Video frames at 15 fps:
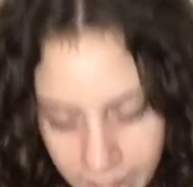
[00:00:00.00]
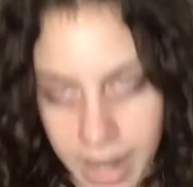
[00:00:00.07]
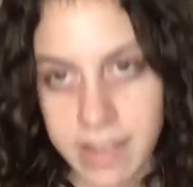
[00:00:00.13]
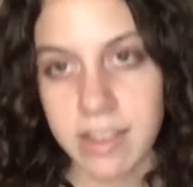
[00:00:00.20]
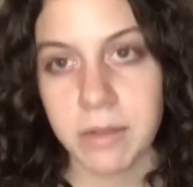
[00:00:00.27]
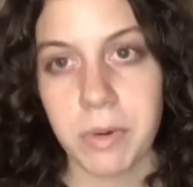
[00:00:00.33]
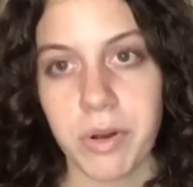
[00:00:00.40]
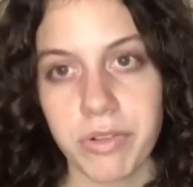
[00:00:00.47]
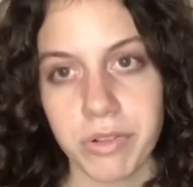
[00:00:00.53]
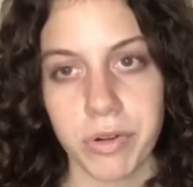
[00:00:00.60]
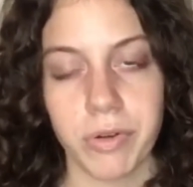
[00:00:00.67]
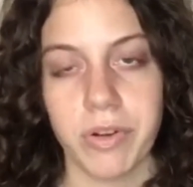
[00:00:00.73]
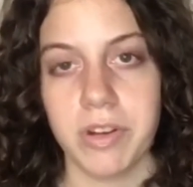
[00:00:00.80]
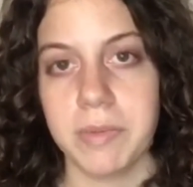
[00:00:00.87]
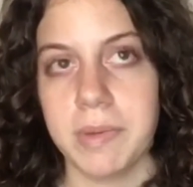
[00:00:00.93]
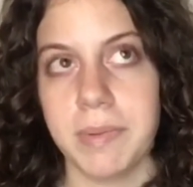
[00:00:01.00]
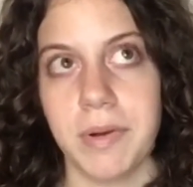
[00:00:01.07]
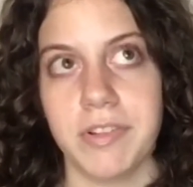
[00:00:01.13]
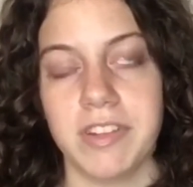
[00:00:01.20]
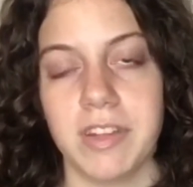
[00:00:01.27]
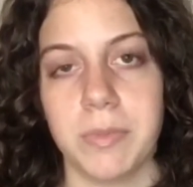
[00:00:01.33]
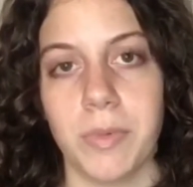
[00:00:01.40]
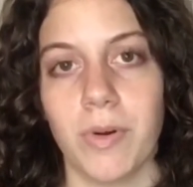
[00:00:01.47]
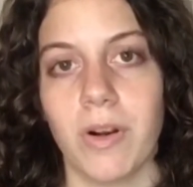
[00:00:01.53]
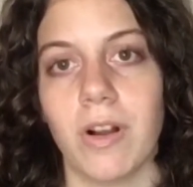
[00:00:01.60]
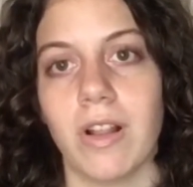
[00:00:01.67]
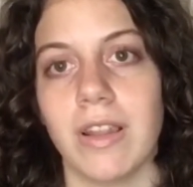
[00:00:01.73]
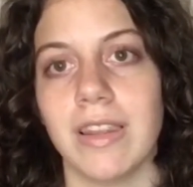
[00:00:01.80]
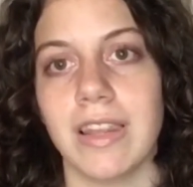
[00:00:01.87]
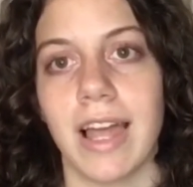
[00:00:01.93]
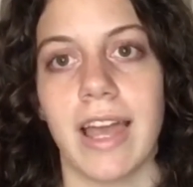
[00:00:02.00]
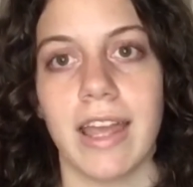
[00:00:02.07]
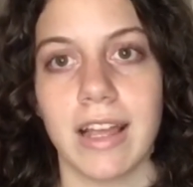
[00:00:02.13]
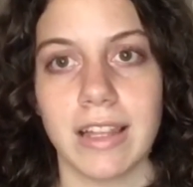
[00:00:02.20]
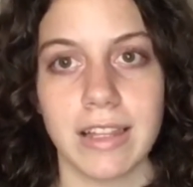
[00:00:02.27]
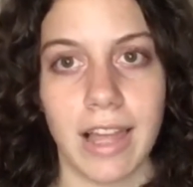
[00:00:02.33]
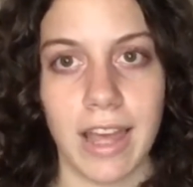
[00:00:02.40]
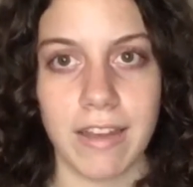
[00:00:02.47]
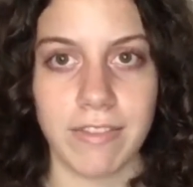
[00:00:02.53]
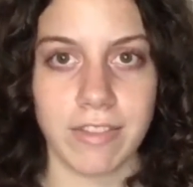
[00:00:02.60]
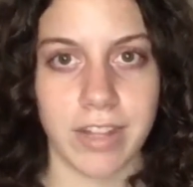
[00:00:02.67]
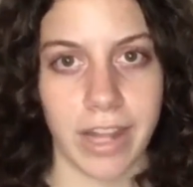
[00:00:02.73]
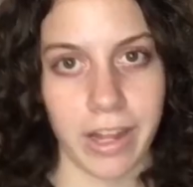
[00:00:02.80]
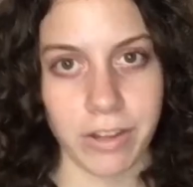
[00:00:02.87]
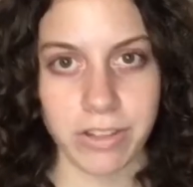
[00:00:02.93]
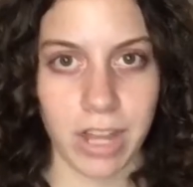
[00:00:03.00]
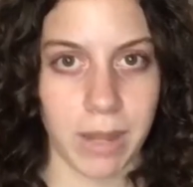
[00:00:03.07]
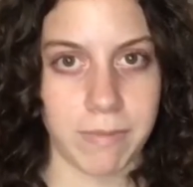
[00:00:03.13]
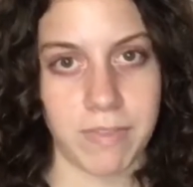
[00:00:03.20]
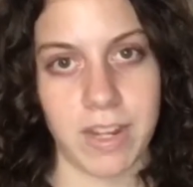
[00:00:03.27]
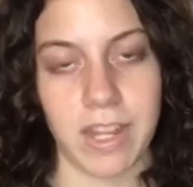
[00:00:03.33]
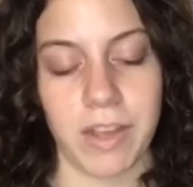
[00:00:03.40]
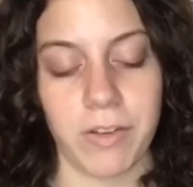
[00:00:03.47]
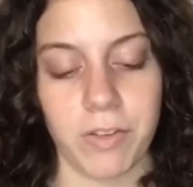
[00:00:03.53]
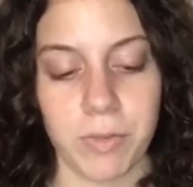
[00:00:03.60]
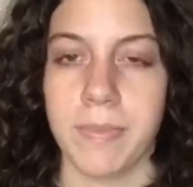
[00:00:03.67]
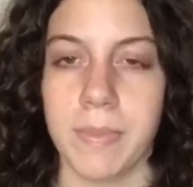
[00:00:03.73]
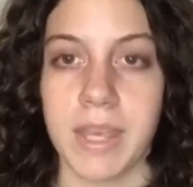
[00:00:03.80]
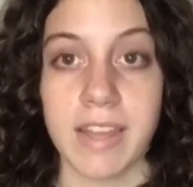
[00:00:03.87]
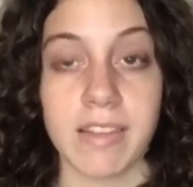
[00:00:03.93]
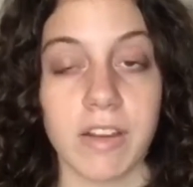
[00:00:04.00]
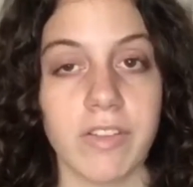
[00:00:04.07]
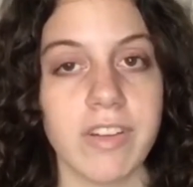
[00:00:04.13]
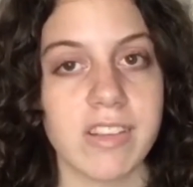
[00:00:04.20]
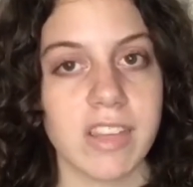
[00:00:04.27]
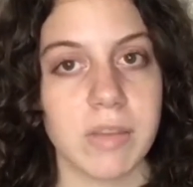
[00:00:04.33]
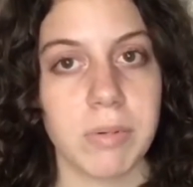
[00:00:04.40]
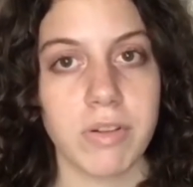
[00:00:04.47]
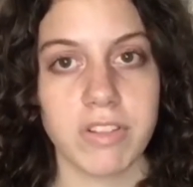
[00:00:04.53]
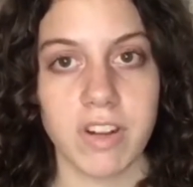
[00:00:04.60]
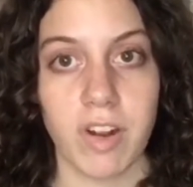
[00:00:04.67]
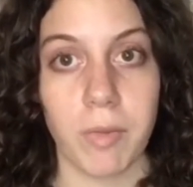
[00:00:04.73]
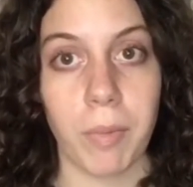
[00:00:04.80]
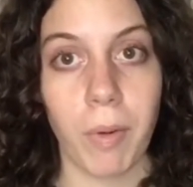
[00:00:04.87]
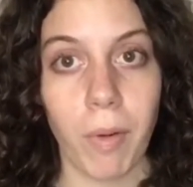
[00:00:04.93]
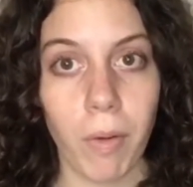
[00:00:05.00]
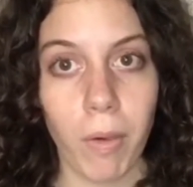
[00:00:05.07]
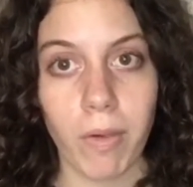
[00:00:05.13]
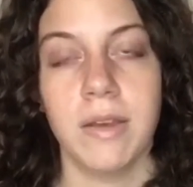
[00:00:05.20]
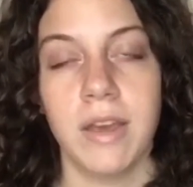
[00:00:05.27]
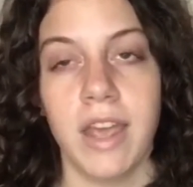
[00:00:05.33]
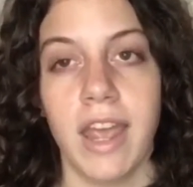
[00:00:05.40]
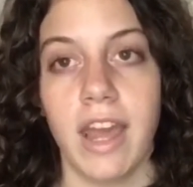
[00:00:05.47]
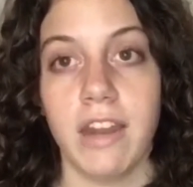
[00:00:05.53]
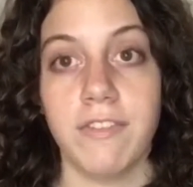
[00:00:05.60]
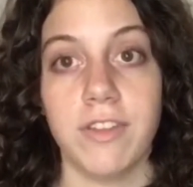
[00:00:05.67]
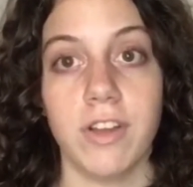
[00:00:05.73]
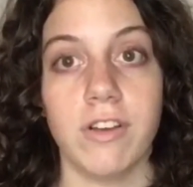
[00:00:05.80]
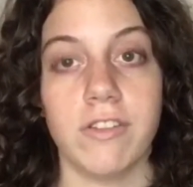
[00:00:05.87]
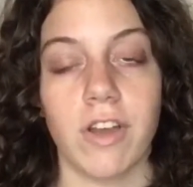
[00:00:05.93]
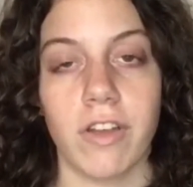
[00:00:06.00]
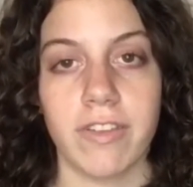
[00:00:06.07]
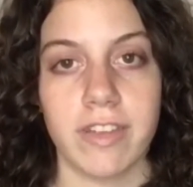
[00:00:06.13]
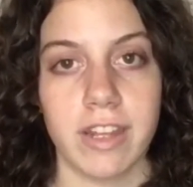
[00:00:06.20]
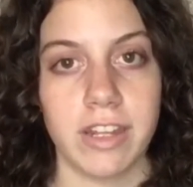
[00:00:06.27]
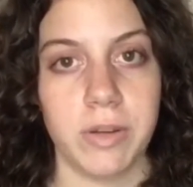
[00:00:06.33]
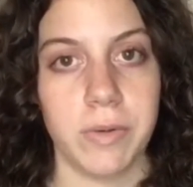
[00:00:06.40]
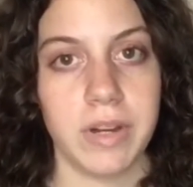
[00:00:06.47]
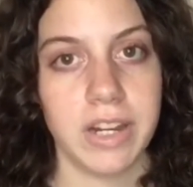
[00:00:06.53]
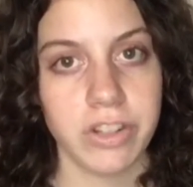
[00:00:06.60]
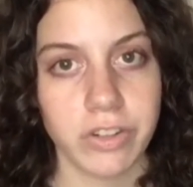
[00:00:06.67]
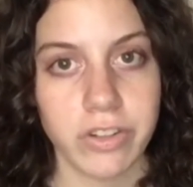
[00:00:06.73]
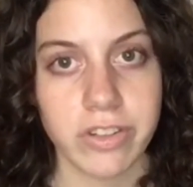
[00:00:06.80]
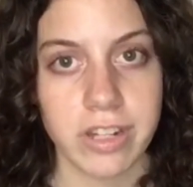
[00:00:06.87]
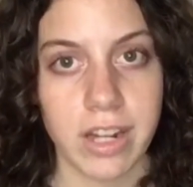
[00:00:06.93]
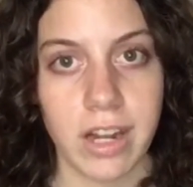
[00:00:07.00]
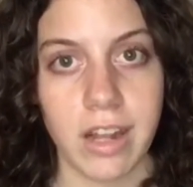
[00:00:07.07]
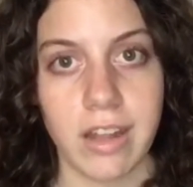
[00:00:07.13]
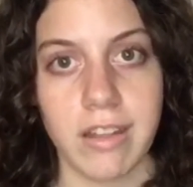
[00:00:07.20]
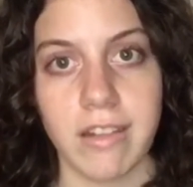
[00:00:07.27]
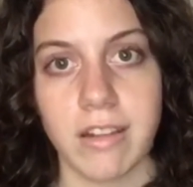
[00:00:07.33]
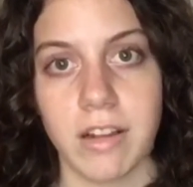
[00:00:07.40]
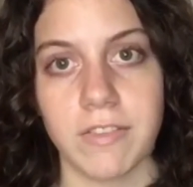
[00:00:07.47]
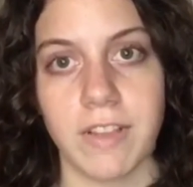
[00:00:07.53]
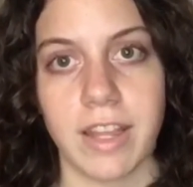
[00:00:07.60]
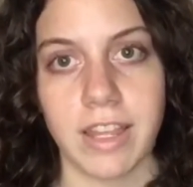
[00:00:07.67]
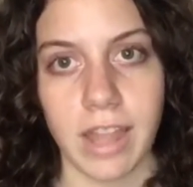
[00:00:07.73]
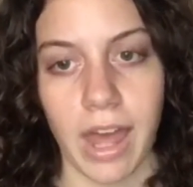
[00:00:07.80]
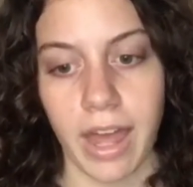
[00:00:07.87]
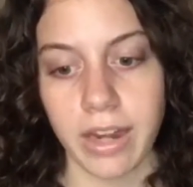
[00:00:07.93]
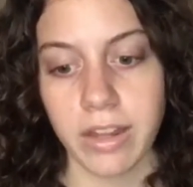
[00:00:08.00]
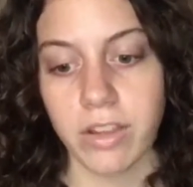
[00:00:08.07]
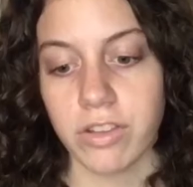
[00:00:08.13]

And then I'm also going to be posting more like lifestyle type videos, because I recently posted a poll and a few of y'all said you were interested in stuff like that.